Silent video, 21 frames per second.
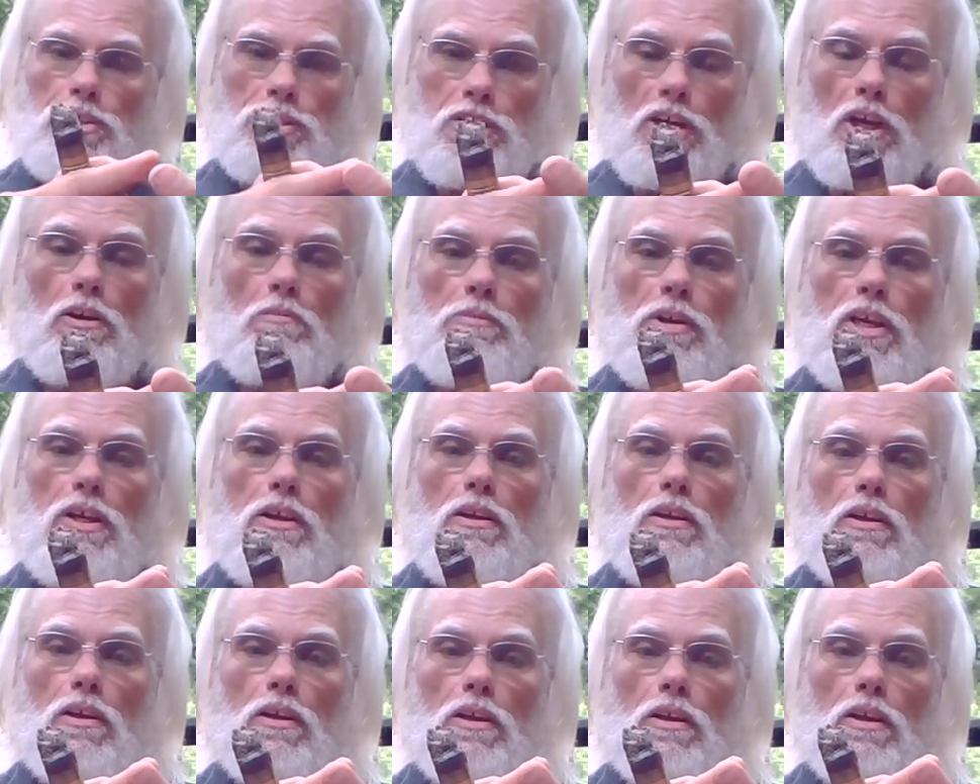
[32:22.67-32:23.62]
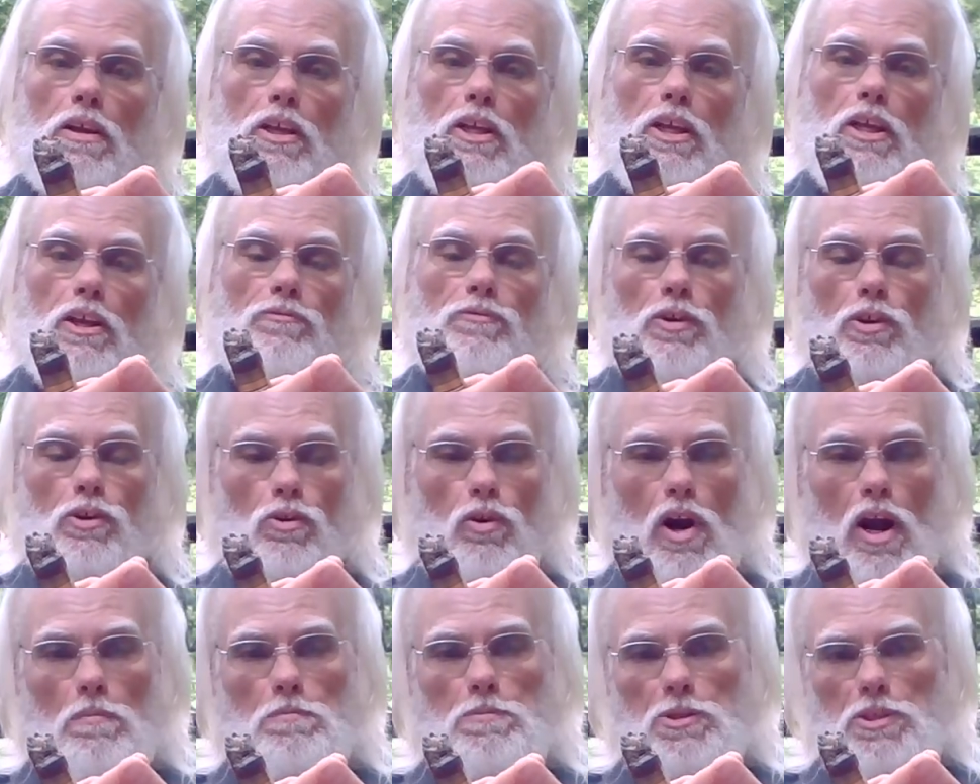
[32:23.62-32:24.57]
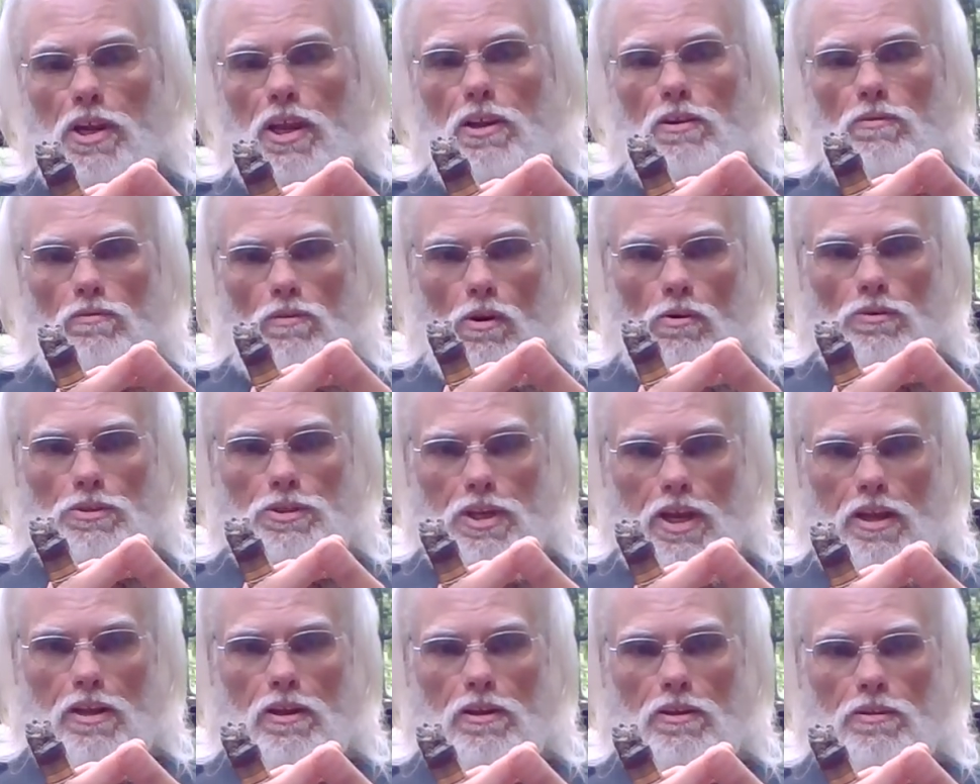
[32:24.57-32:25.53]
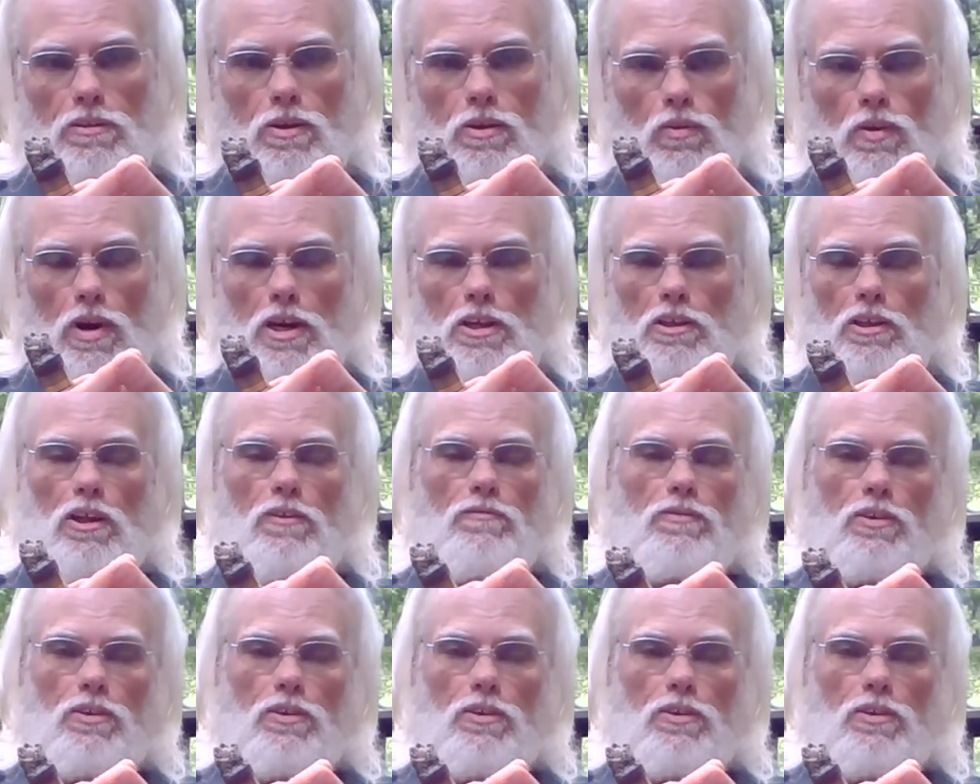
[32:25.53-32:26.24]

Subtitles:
Tell me if the crops are getting rotated correctly,